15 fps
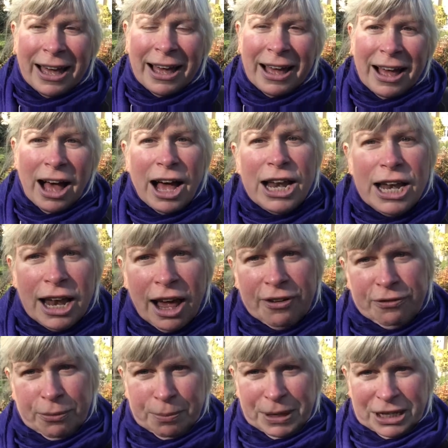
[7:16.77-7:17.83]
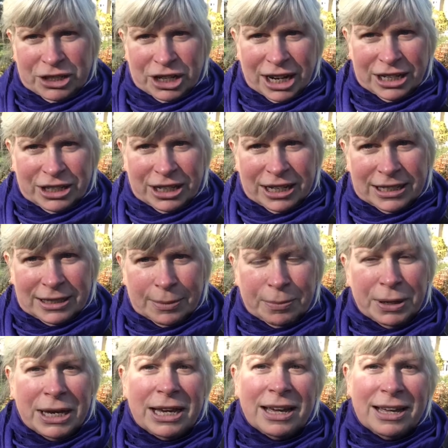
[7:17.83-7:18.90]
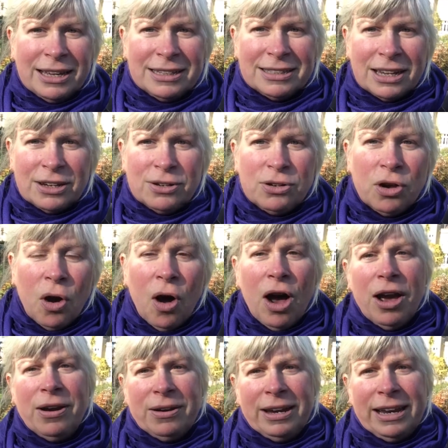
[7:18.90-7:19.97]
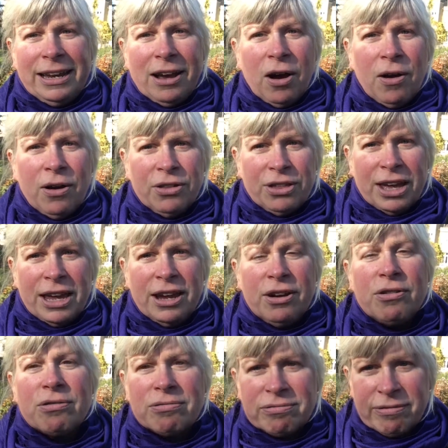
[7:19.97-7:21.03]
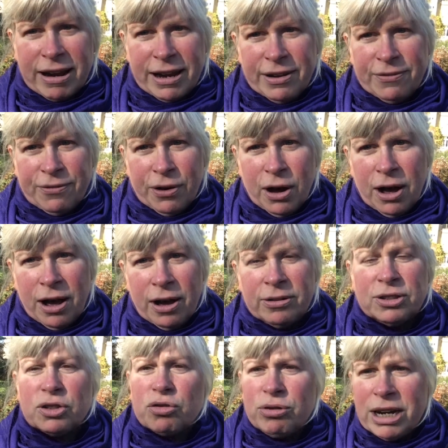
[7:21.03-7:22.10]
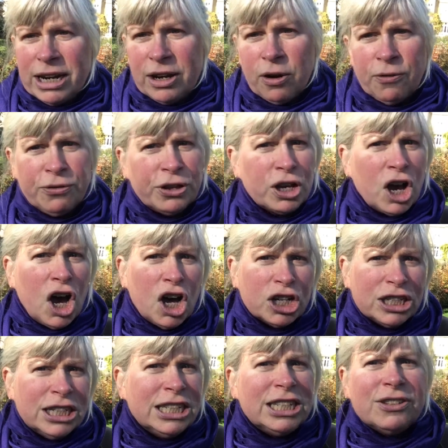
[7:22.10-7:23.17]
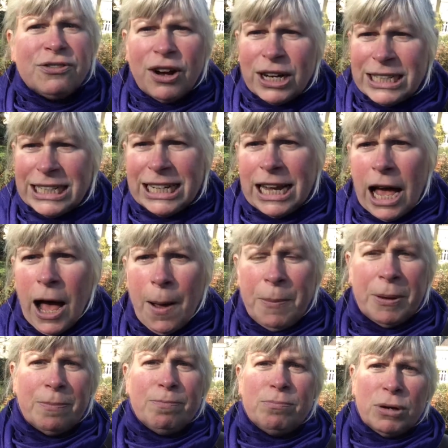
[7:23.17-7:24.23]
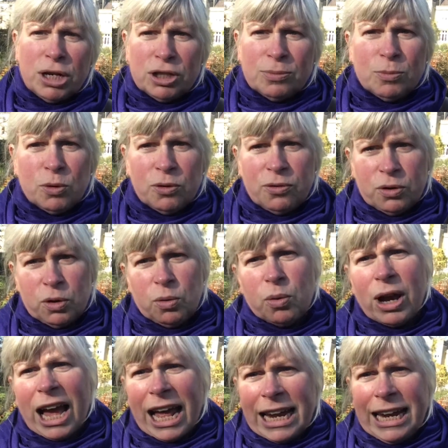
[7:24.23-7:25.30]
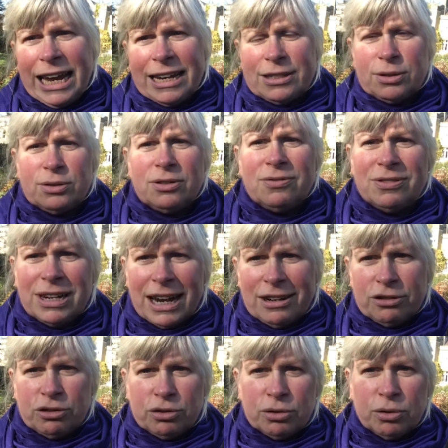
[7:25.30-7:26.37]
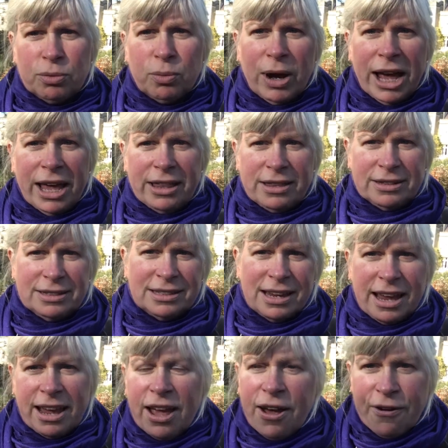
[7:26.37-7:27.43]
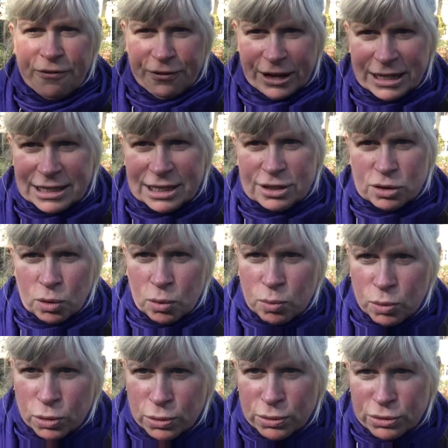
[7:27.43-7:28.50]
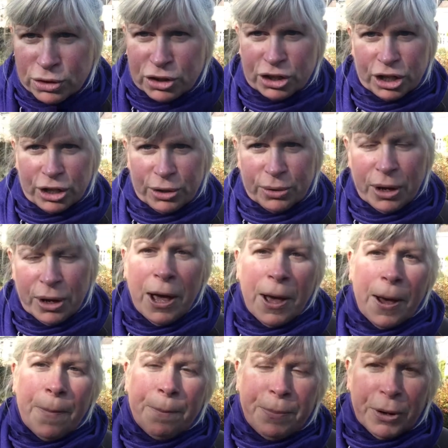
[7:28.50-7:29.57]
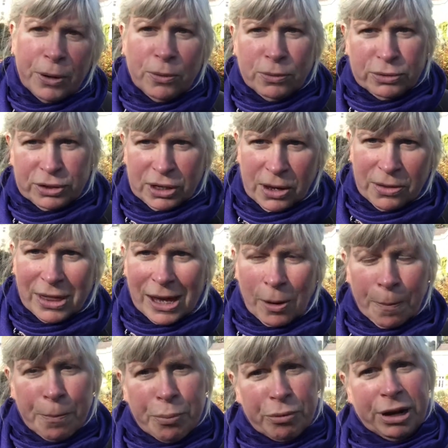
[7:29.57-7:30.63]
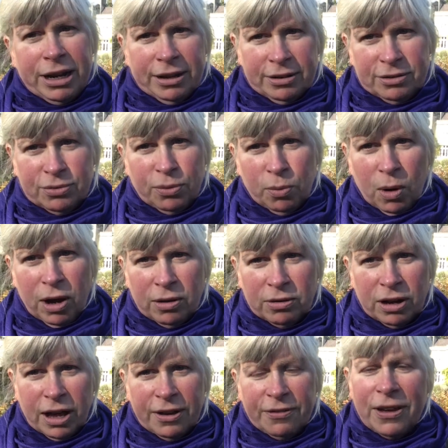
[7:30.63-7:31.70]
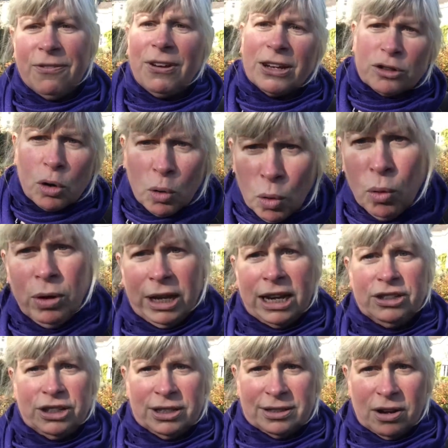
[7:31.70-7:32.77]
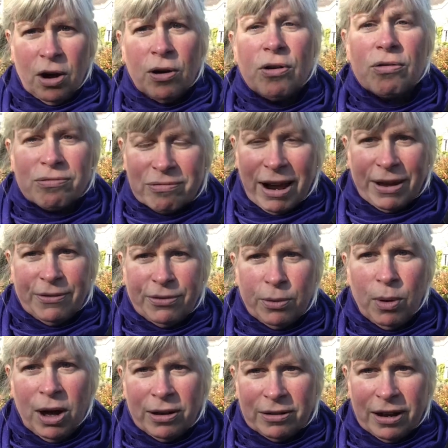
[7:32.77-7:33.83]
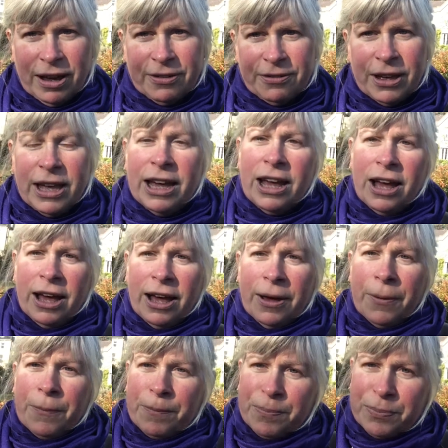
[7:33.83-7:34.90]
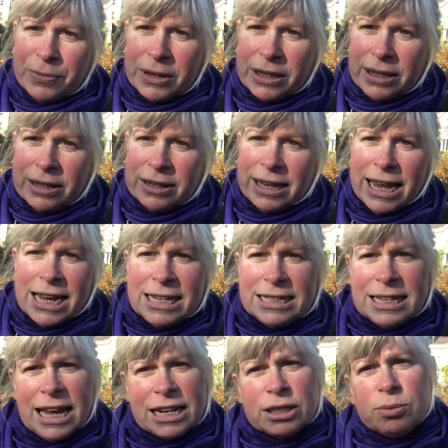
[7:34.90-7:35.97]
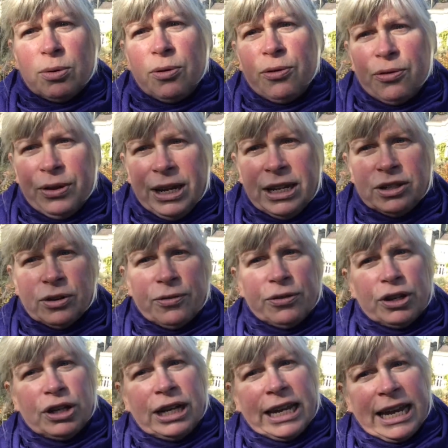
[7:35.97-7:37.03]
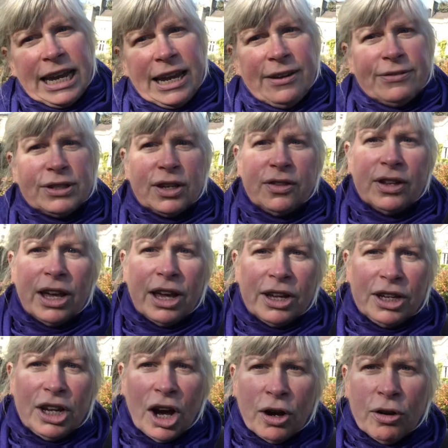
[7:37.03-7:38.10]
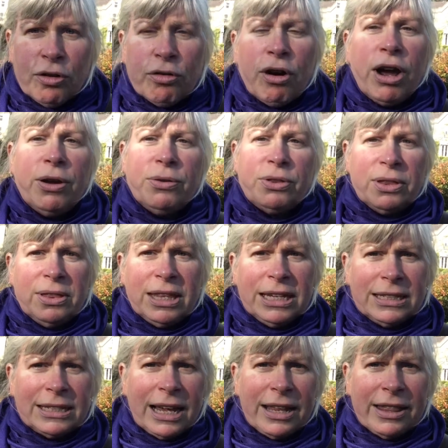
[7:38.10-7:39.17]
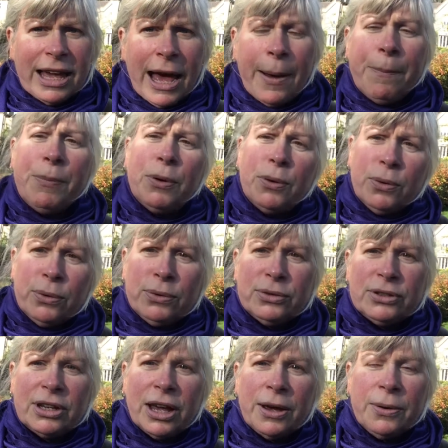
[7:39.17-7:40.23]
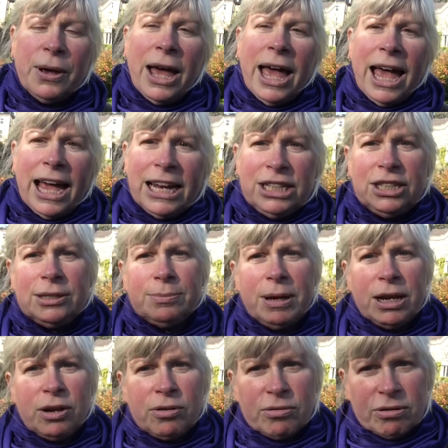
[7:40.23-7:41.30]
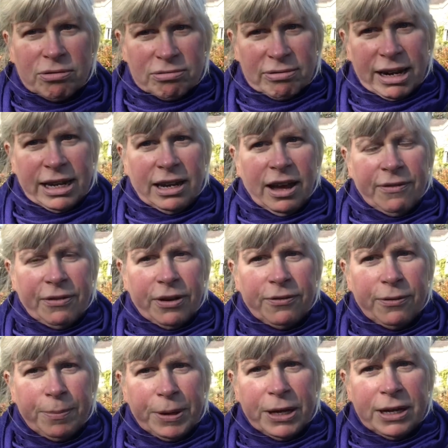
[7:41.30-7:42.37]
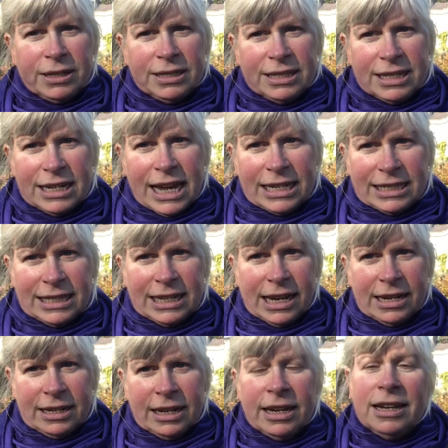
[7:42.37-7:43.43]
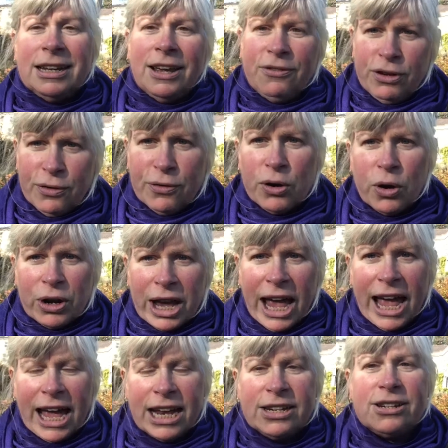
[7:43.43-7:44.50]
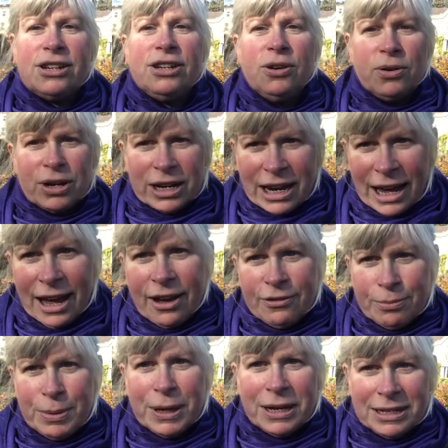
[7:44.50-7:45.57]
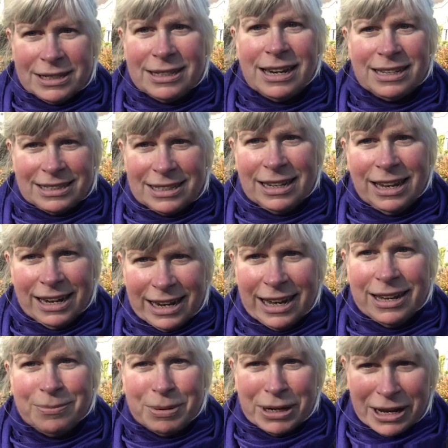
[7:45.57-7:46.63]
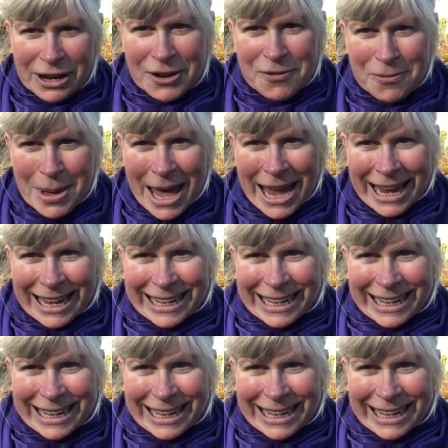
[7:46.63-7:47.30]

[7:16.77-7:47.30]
I love beech hedges because not only are they great for screening off the garden and dividing it up in much more of an organic, sort of natural way than, say, fences or walls do, but also they are brilliant for wildlife. In fact, all hedges are great for wildlife. Insects will feed off the leaves and the young growth and things like that, but also hedges make great cover for birds to nest in. If you've got a hedge, you're going to have birds nesting in it, believe me.